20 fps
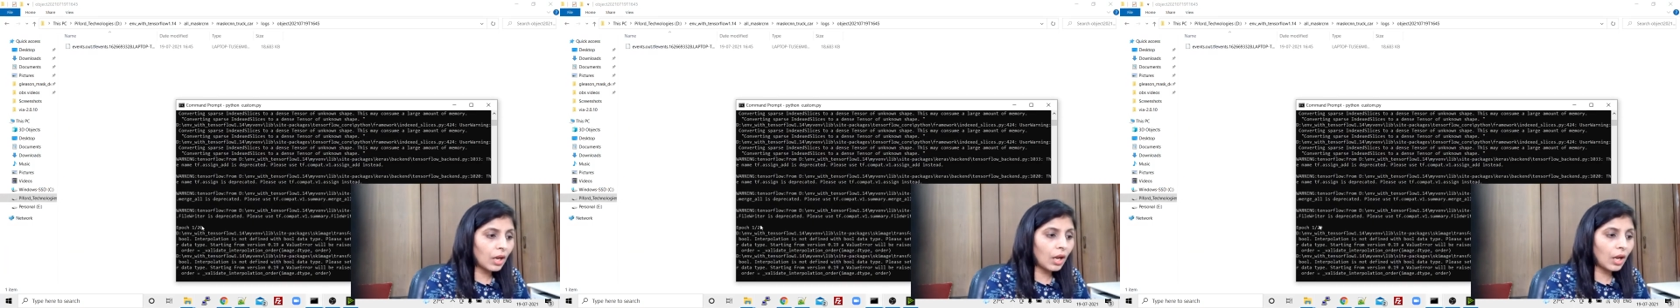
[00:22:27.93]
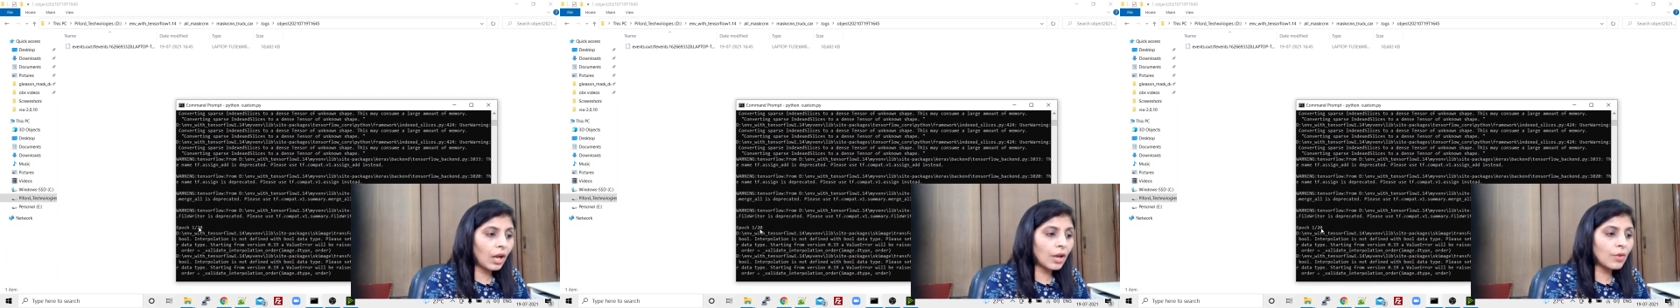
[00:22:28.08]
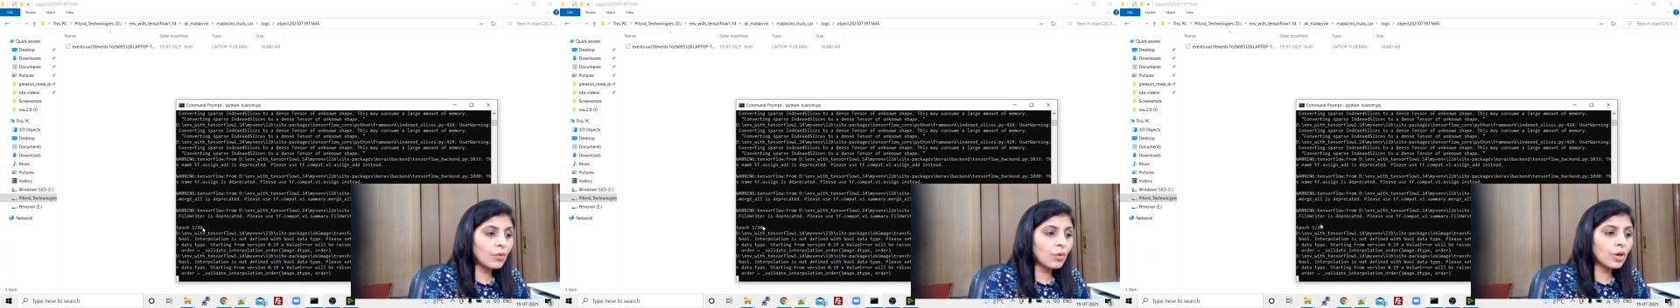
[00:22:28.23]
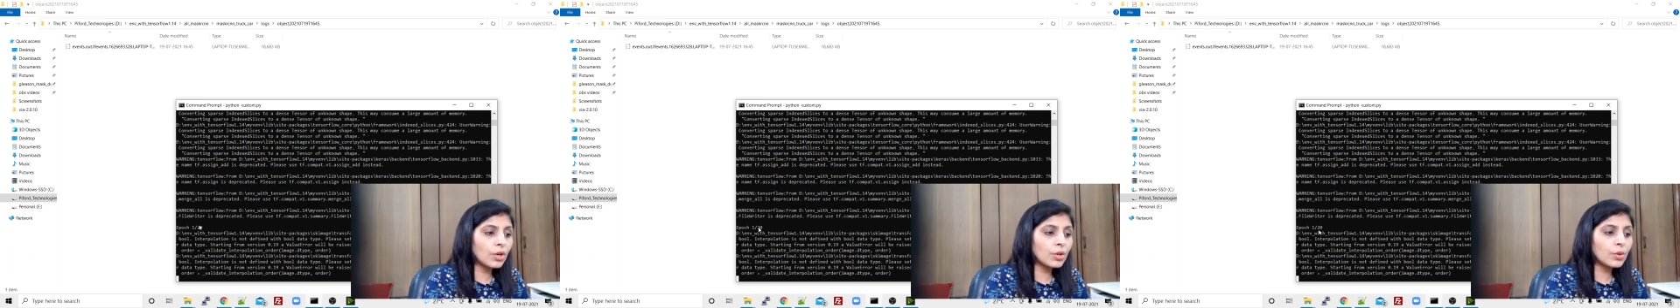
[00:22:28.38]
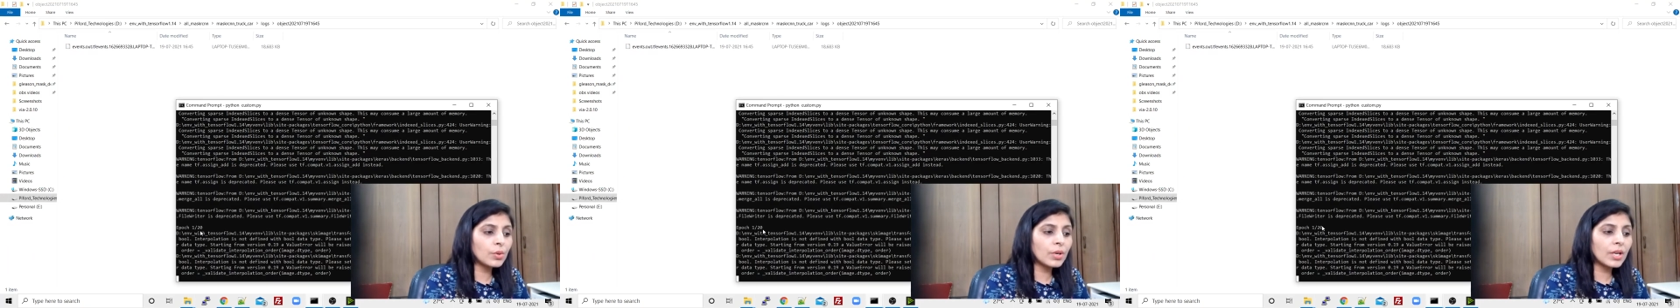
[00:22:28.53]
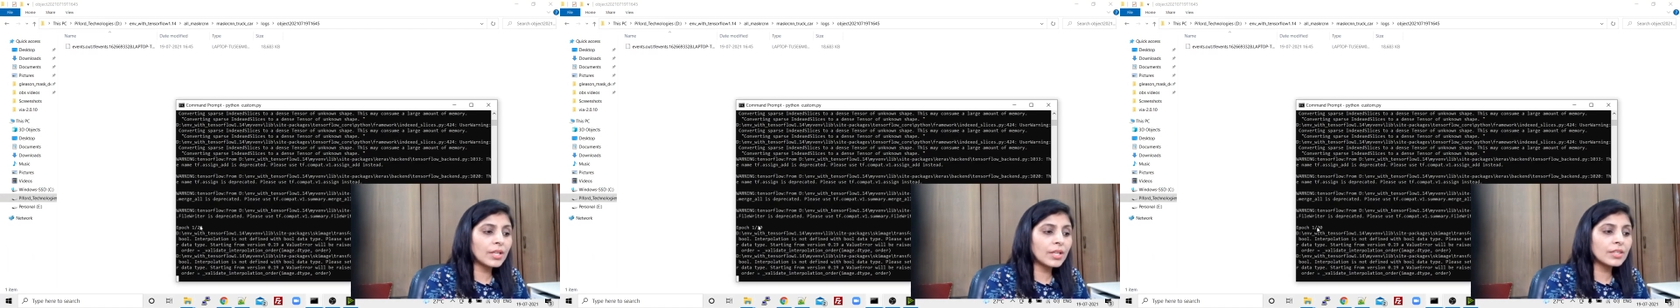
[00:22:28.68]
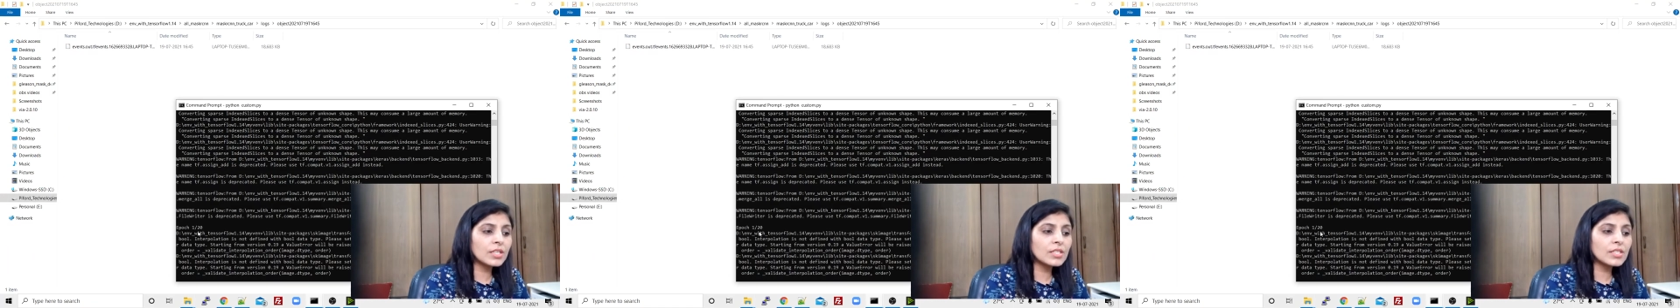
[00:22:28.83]
I want to
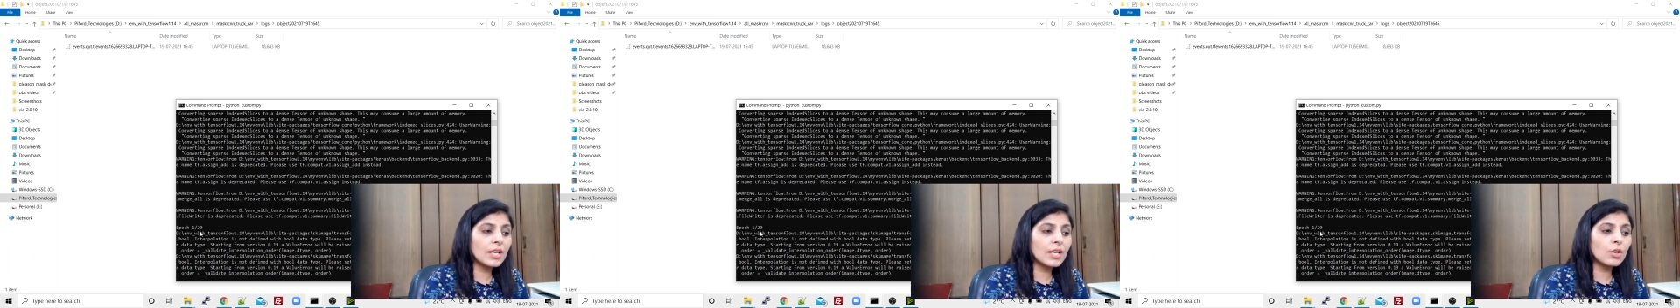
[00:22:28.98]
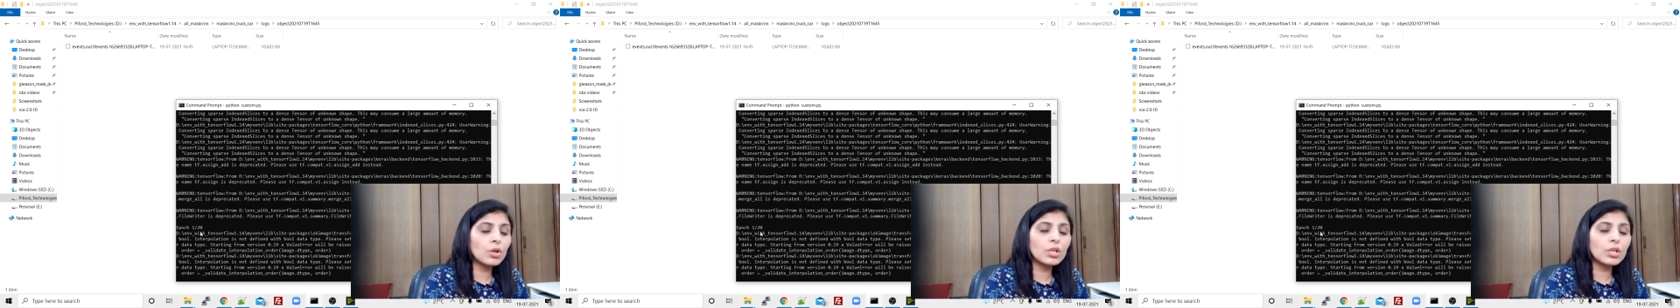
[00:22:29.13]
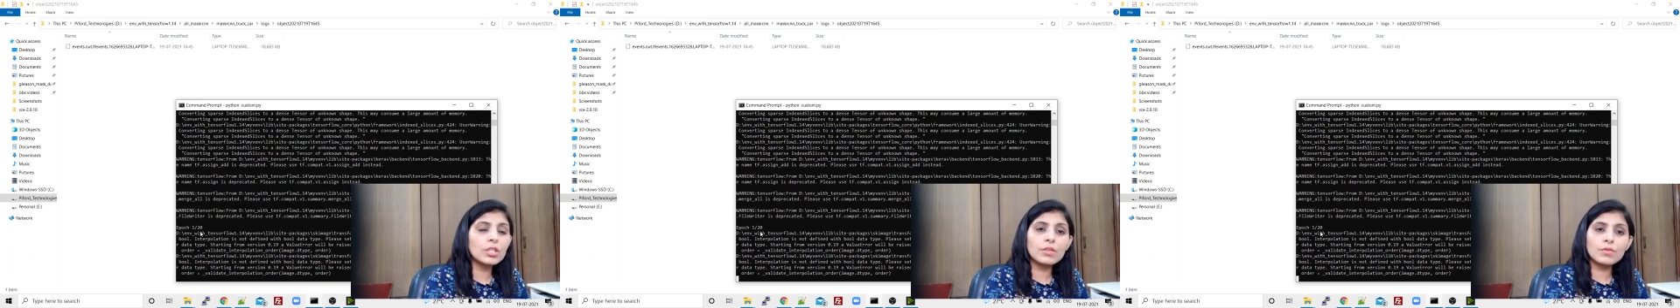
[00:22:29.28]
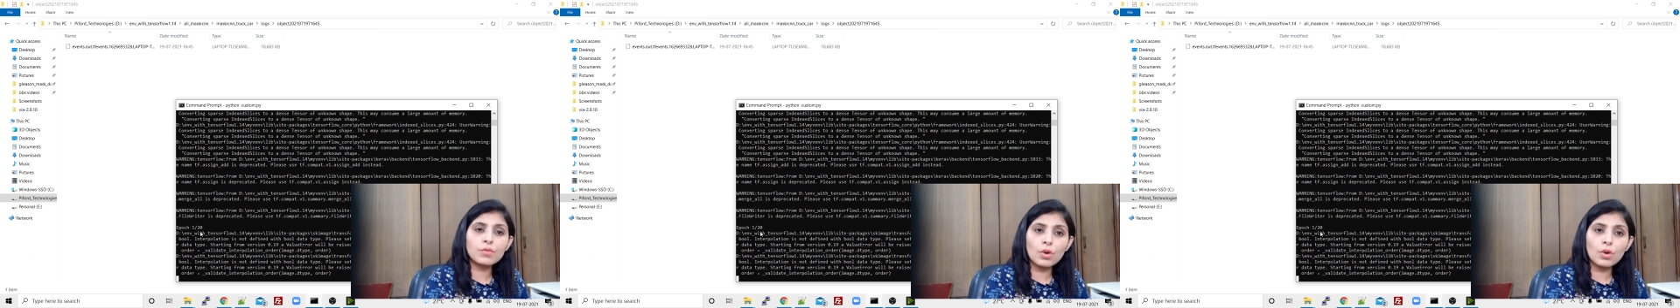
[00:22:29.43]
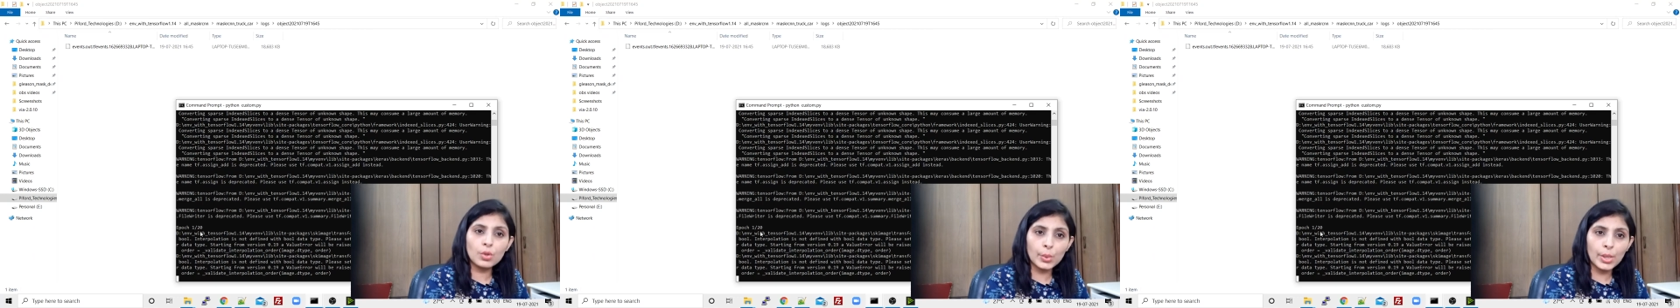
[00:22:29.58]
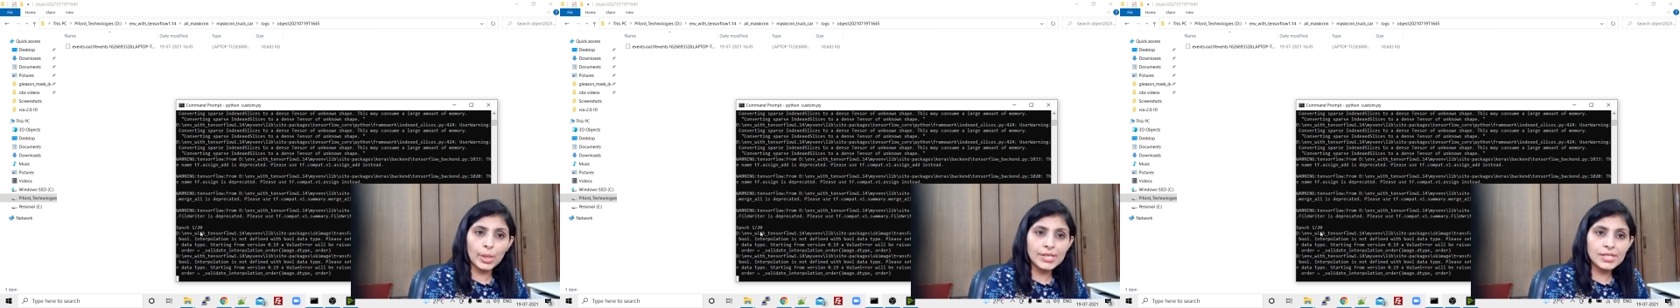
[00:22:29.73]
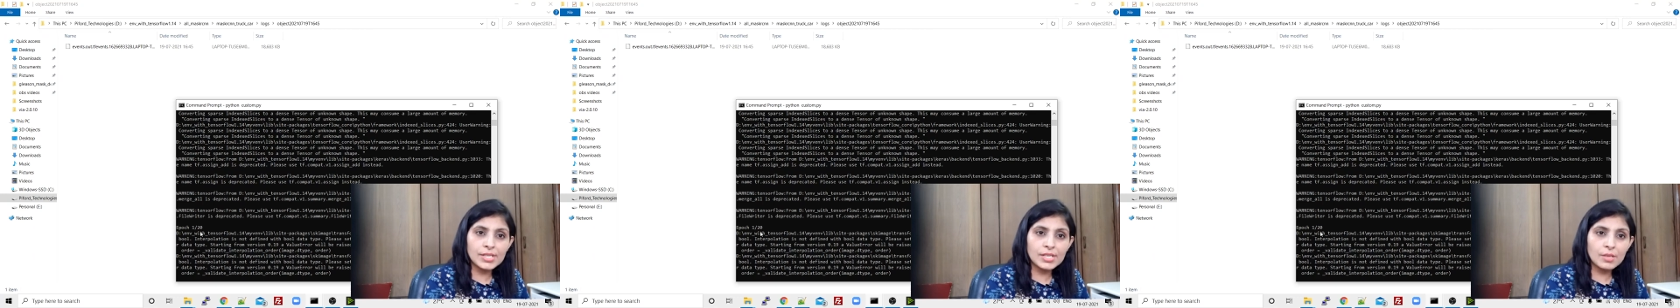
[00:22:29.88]
run this algorithm for
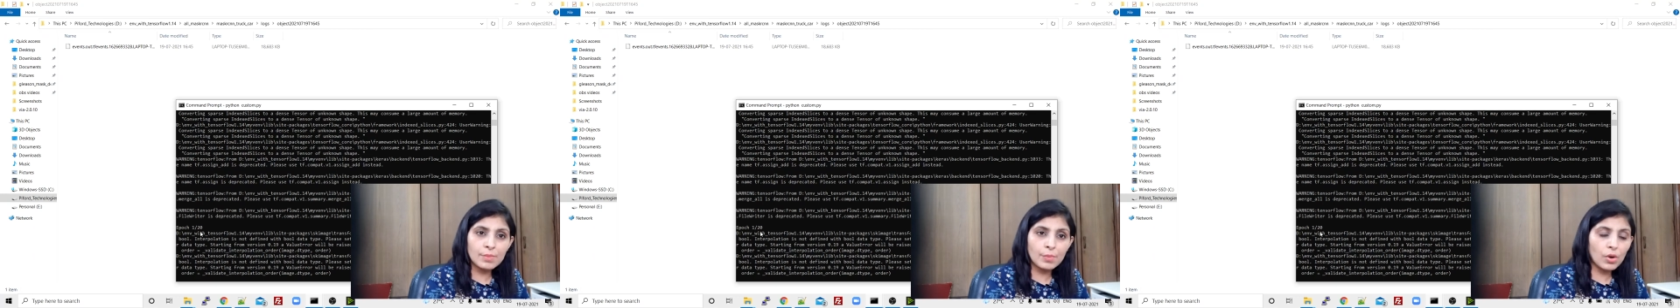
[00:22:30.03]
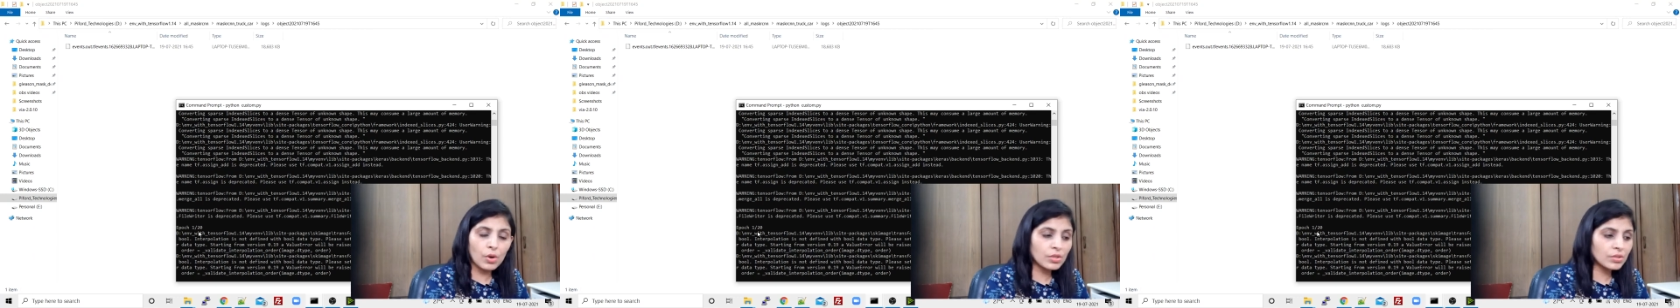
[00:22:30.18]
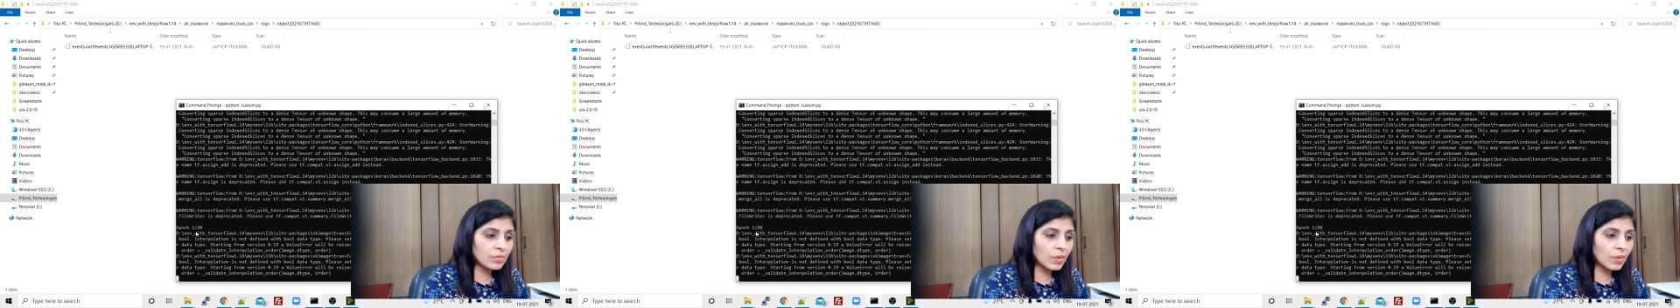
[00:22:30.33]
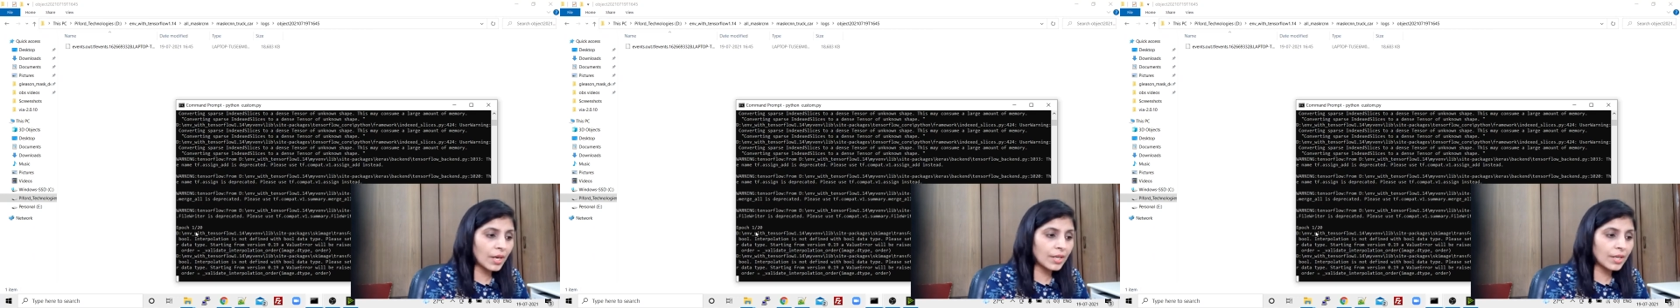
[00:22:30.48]
20 epochs.